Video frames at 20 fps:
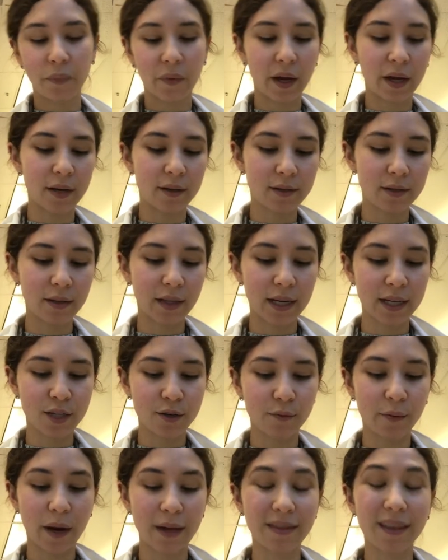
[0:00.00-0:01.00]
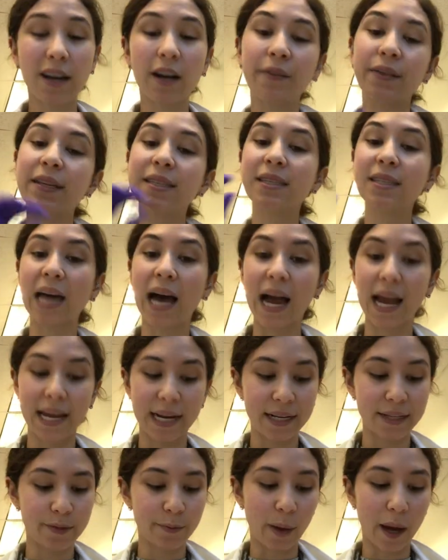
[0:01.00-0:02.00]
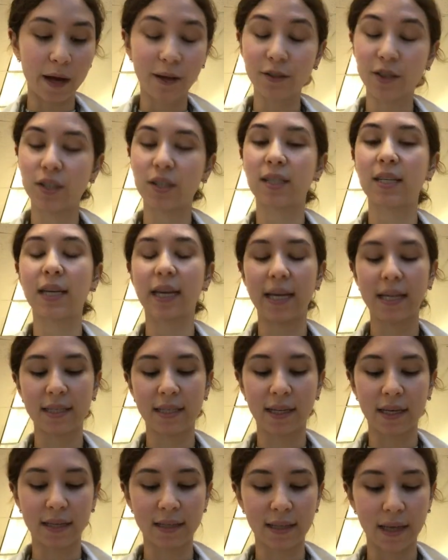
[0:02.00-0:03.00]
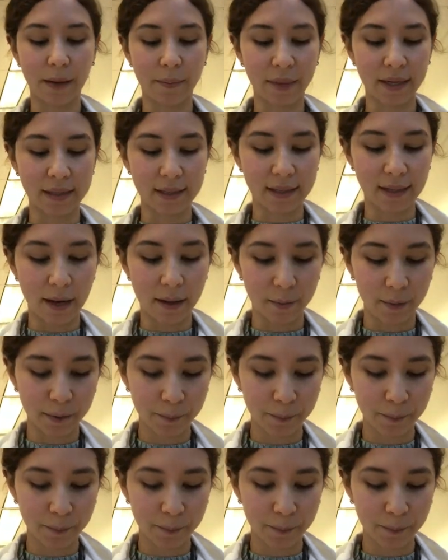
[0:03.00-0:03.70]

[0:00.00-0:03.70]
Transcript: I also like to write that on the side as well, just in case things get messed up.